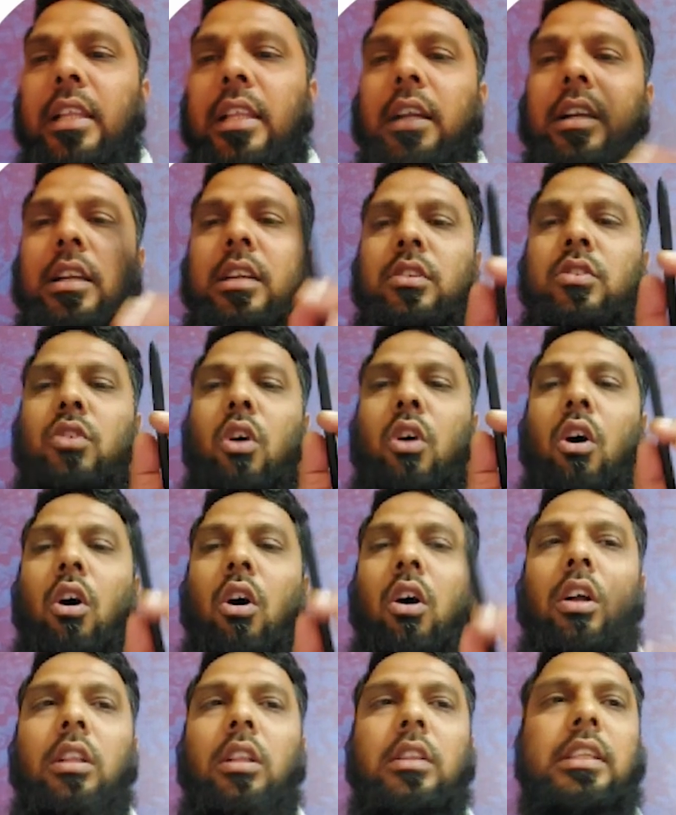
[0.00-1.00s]
That is,
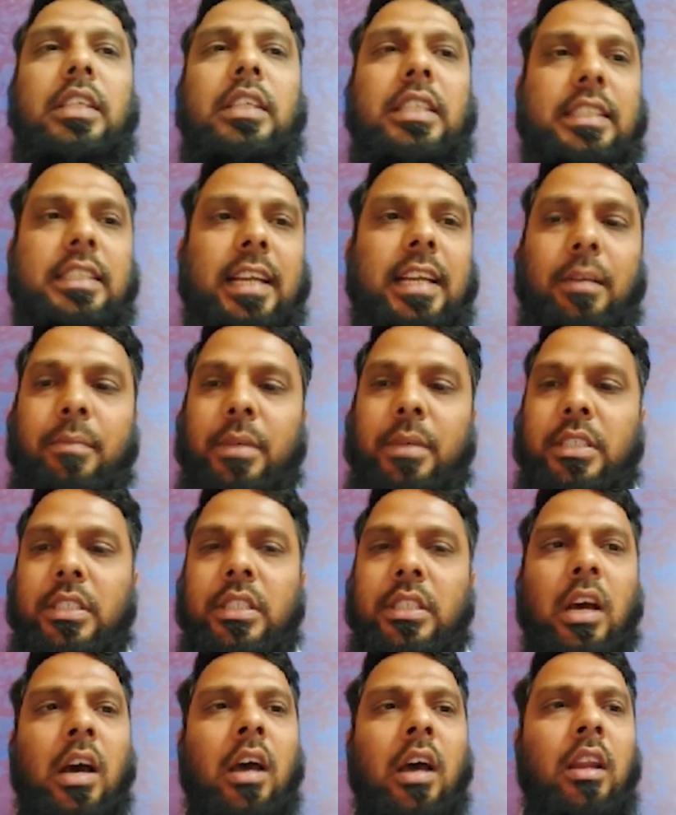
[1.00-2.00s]
all three
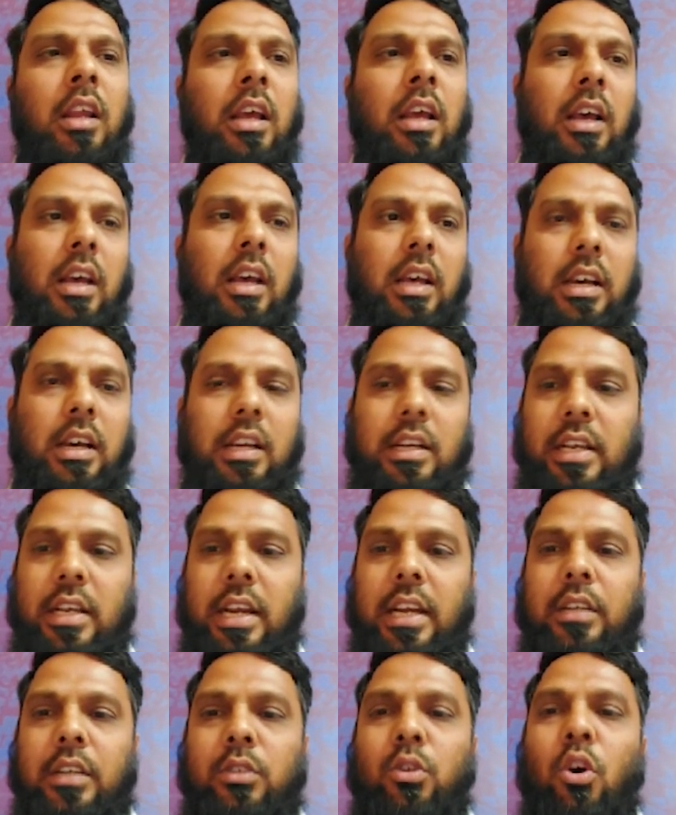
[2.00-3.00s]
statements are
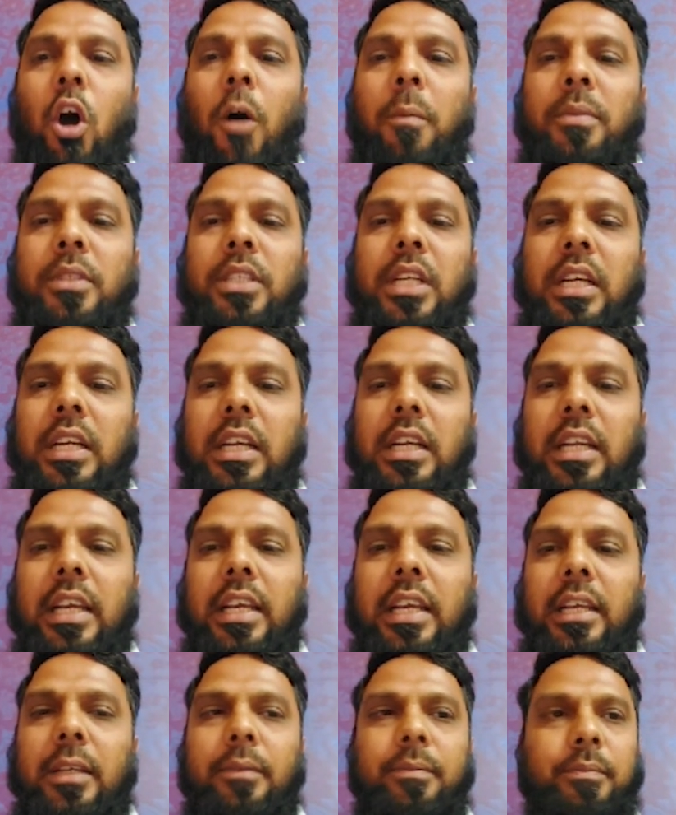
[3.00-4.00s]
right. So option
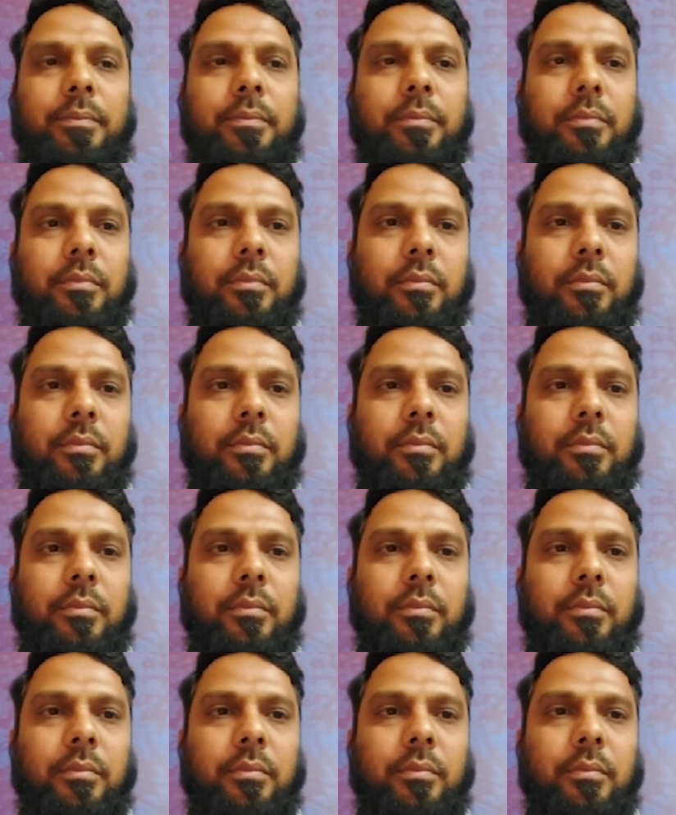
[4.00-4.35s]
D